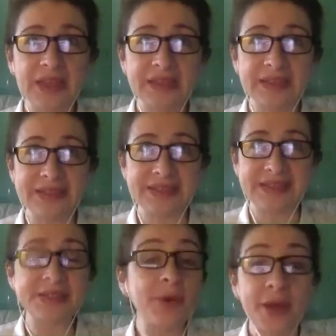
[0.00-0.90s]
Let's
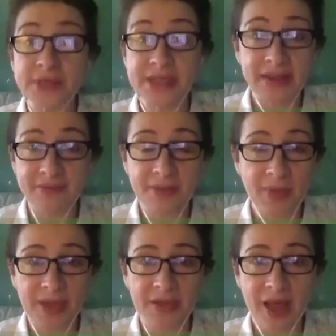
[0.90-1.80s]
see. So outside of the
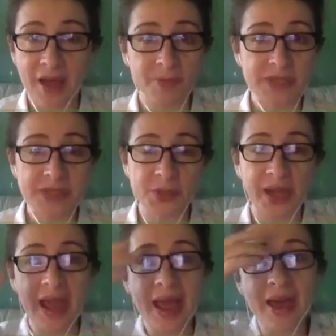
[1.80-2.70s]
Michael Hoffman
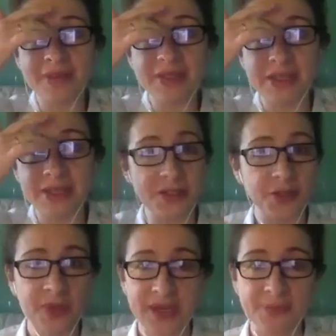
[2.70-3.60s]
story, I haven't done
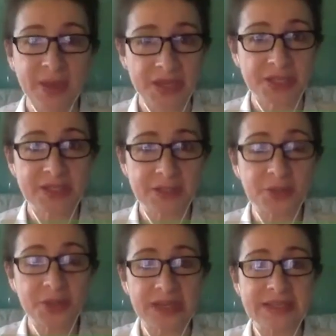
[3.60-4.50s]
too many patient
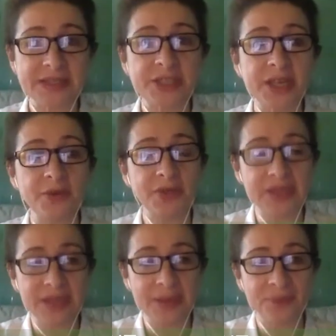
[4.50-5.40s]
stories.
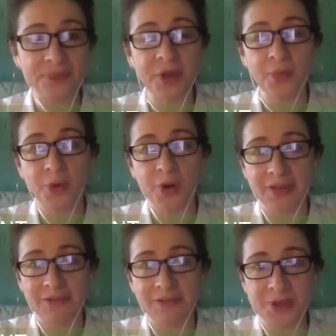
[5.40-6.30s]
Generally, my
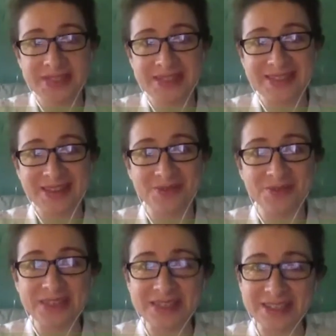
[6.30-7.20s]
reporting focuses on
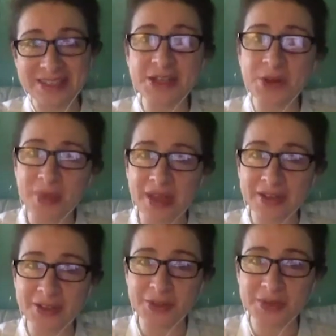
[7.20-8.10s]
research,
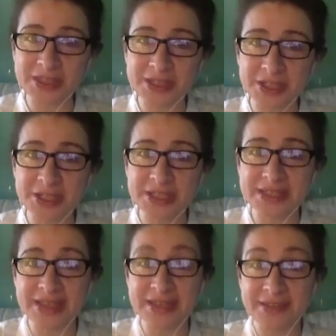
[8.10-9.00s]
medical research
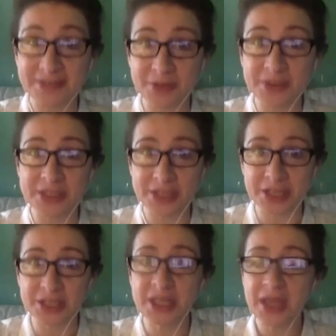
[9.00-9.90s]
and scientific
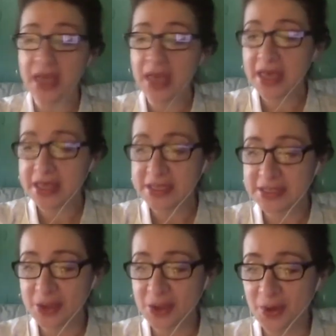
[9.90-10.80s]
research.
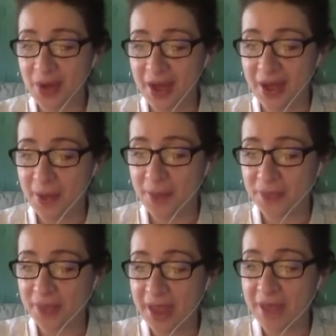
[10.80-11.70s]
So
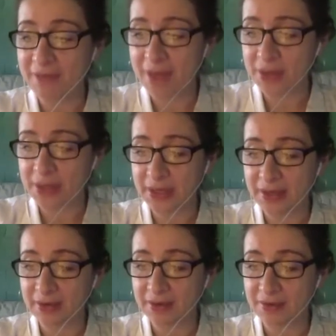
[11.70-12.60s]
I have found
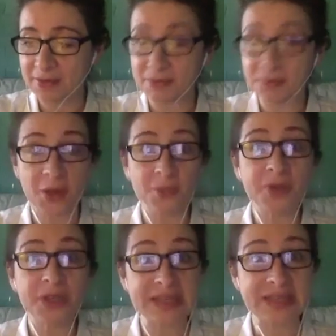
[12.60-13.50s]
it,
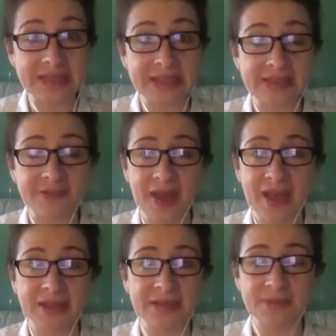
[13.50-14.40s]
pretty easy to
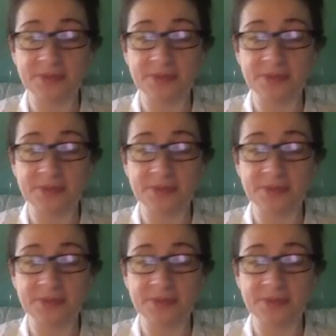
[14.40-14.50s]
find,